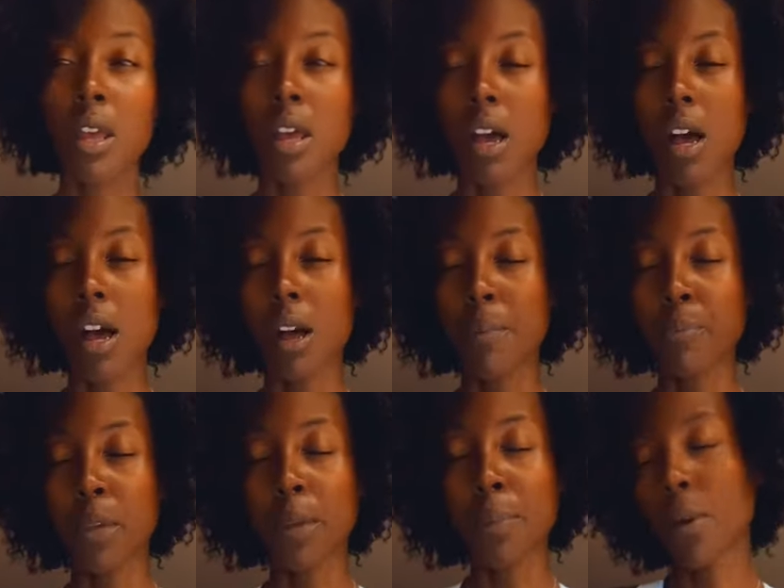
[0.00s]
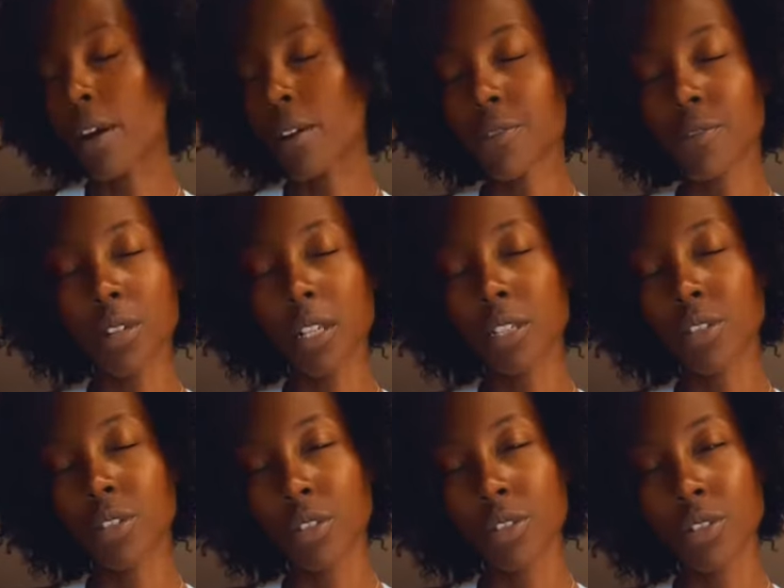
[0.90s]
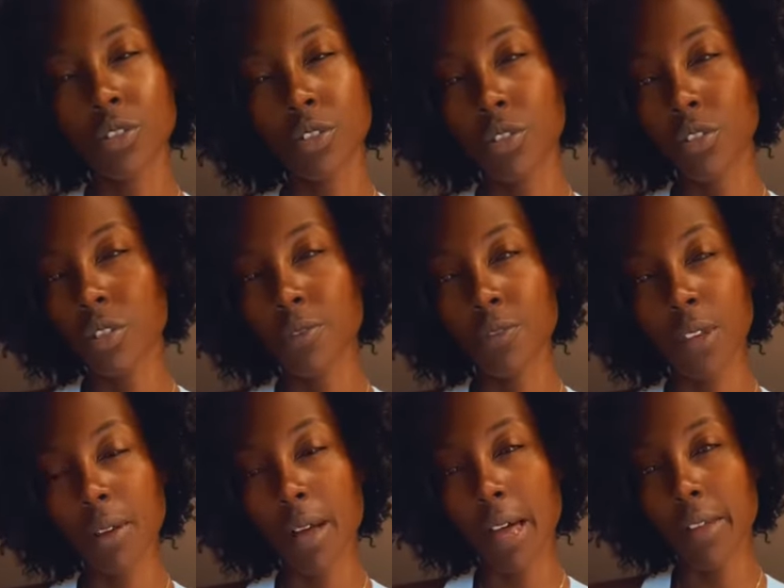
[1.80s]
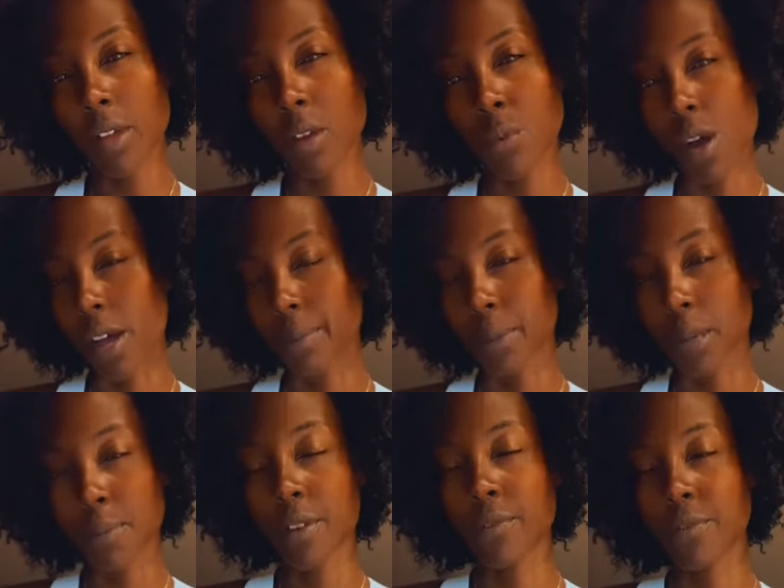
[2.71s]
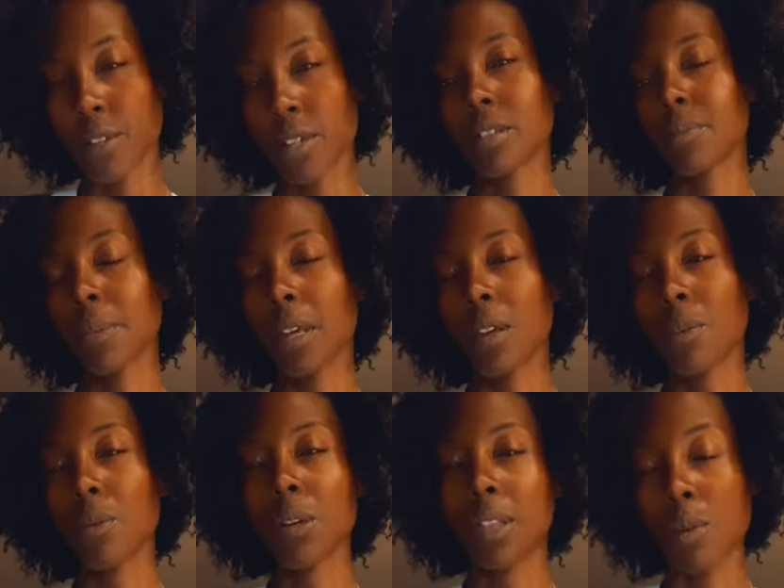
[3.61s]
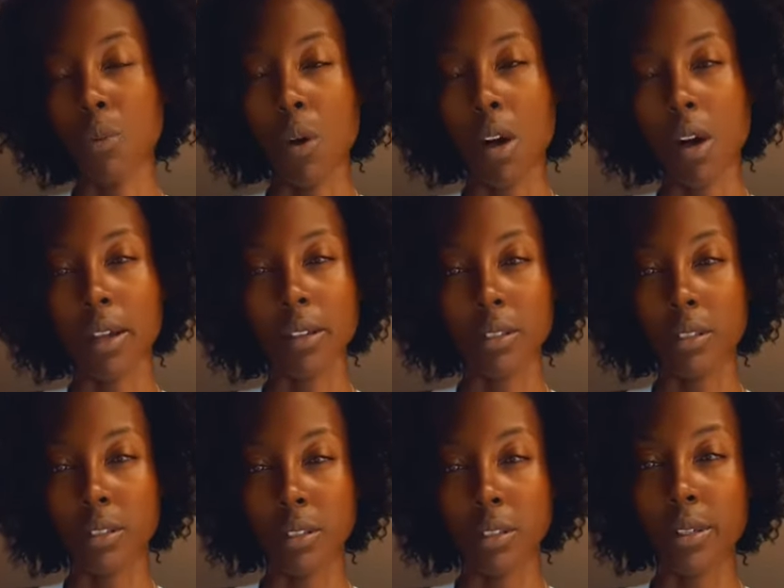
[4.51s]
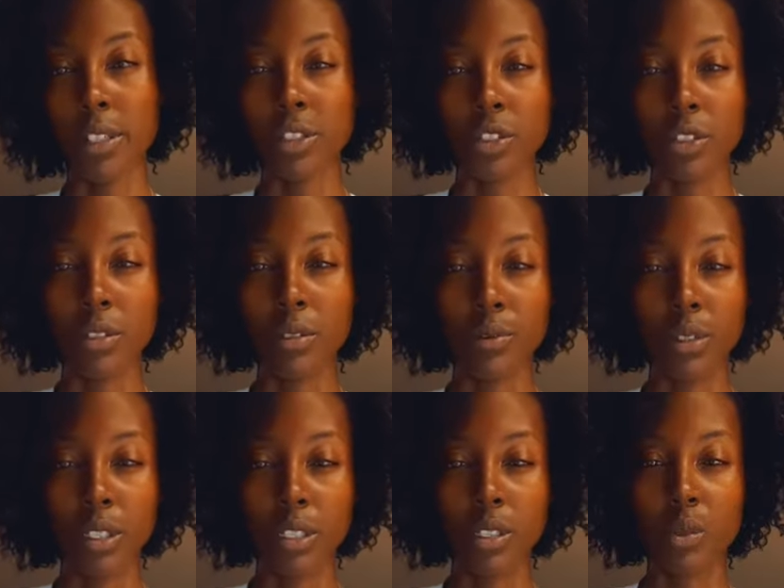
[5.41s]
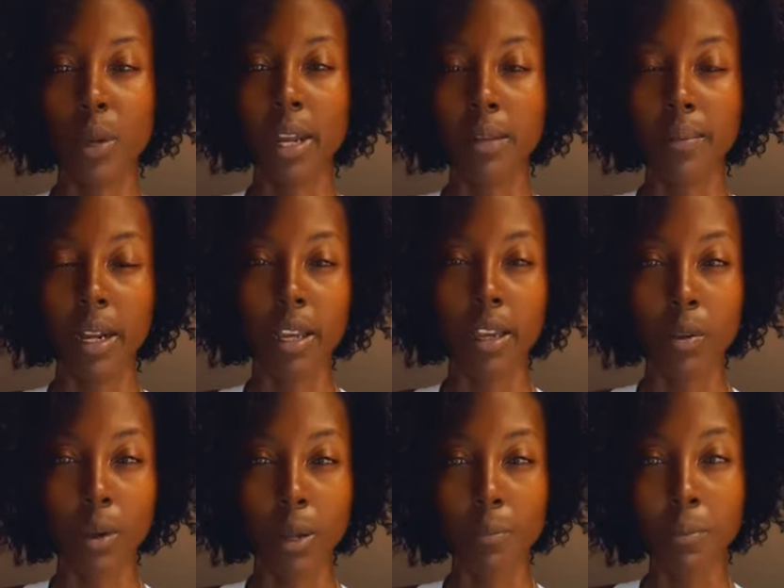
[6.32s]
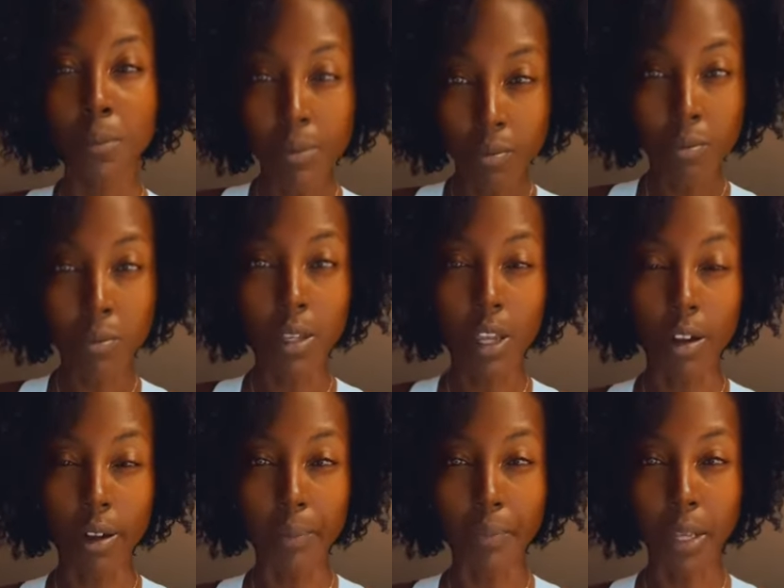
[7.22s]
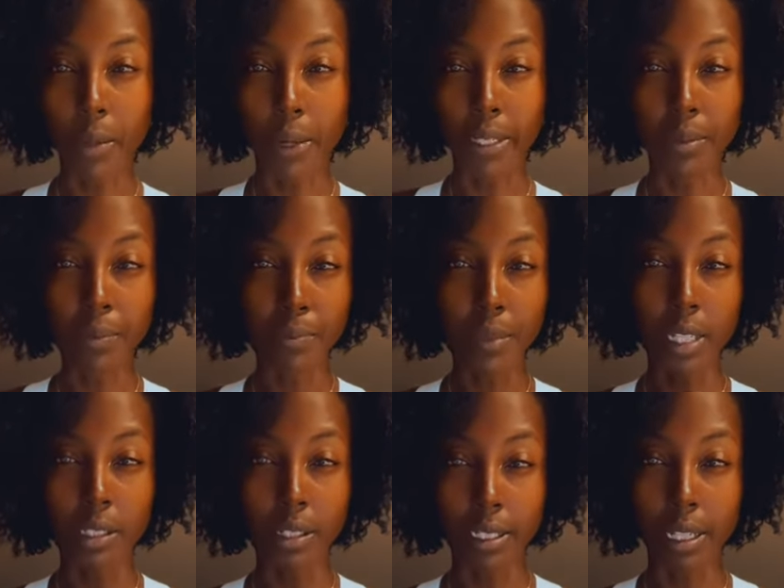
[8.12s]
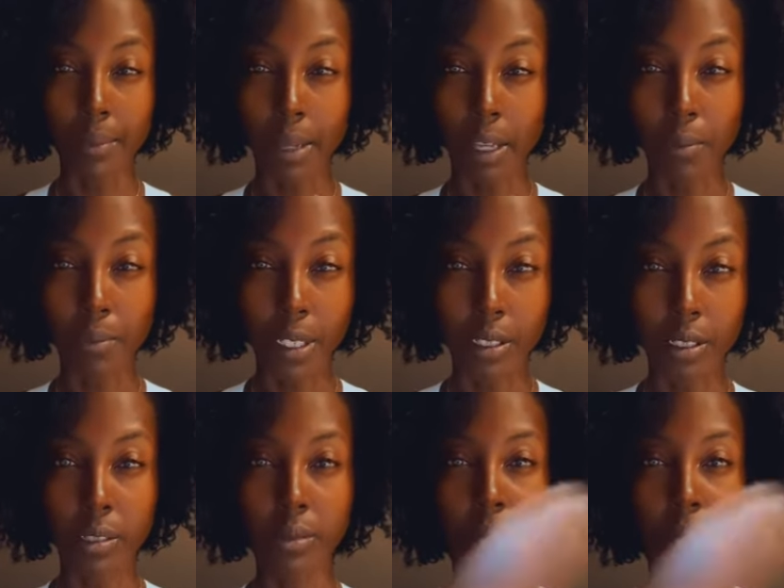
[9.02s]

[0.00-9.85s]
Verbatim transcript: um, people are free to to feel how they want. People are free to speak what they want. You know, it shouldn't really sway anybody either way. All right. Anyways, until next time, y'all. Peace.